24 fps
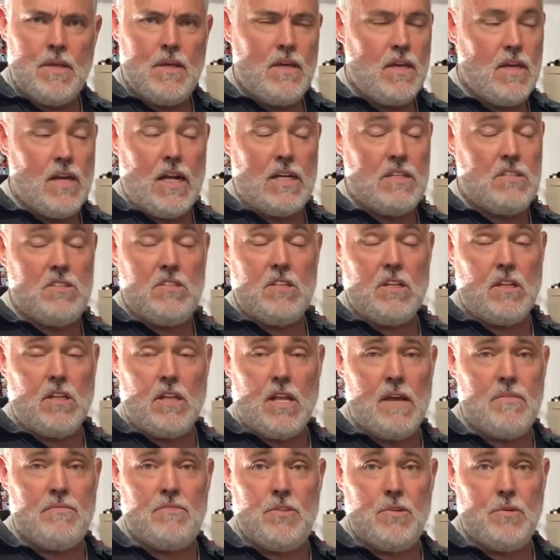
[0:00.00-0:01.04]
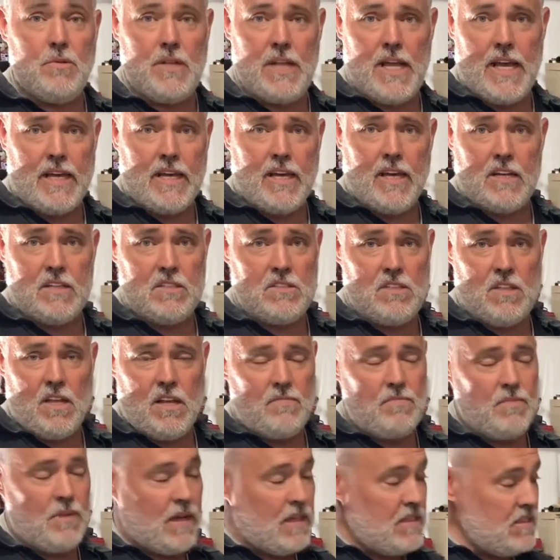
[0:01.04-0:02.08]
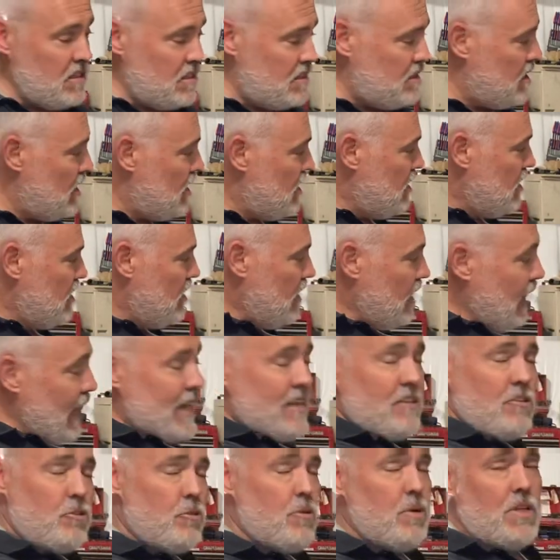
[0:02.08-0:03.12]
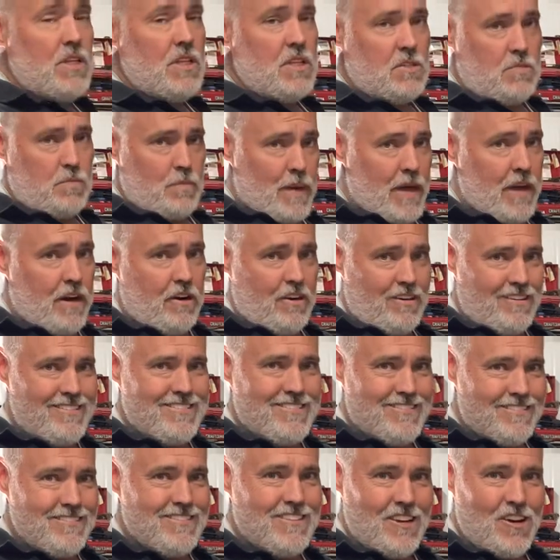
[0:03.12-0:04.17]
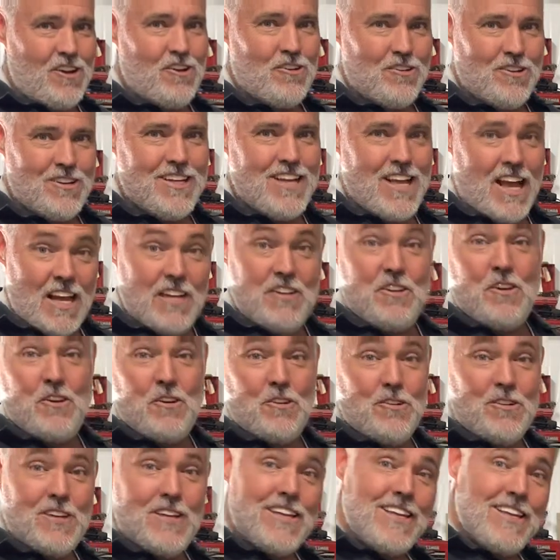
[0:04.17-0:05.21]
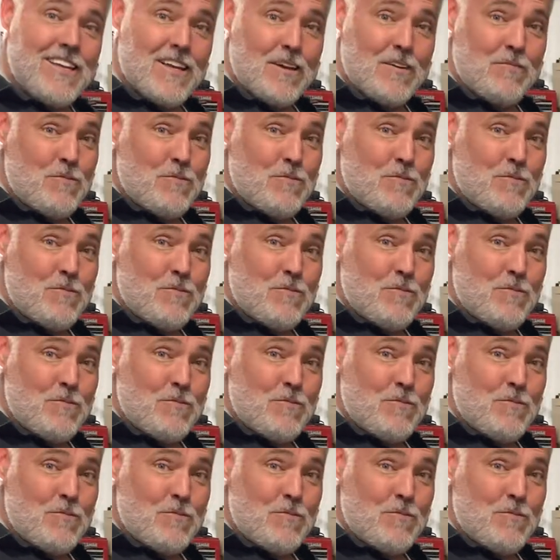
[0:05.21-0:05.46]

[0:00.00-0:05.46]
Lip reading: And I still love doing that kind of stuff, but I just like doing this better. You know, I do. I'm